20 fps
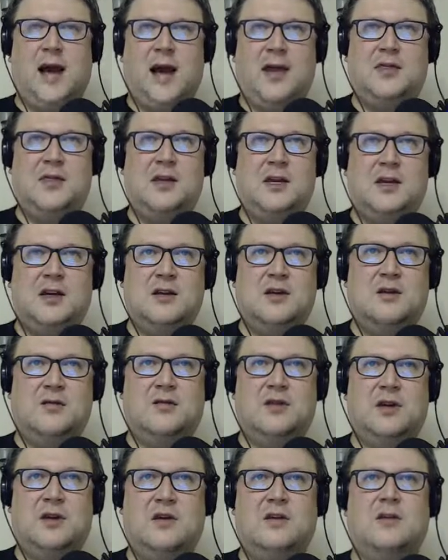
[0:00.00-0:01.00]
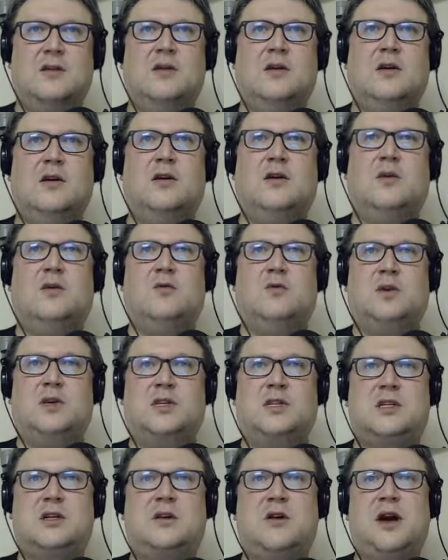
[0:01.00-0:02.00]
at the end of it,
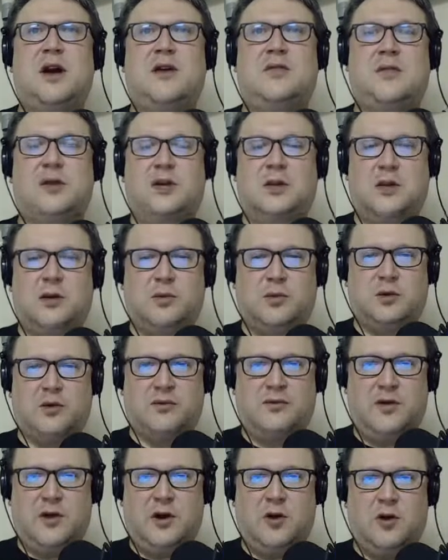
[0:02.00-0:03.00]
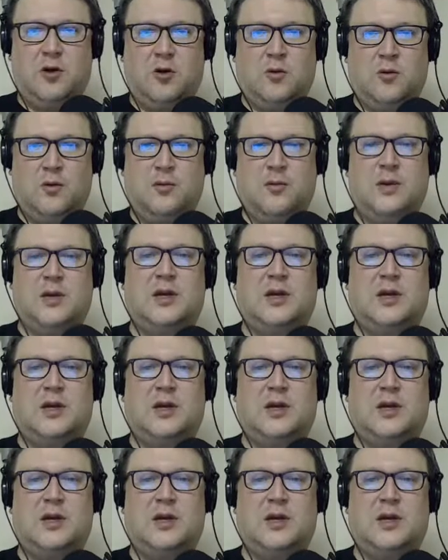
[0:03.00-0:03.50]
we still have a glimmer of hope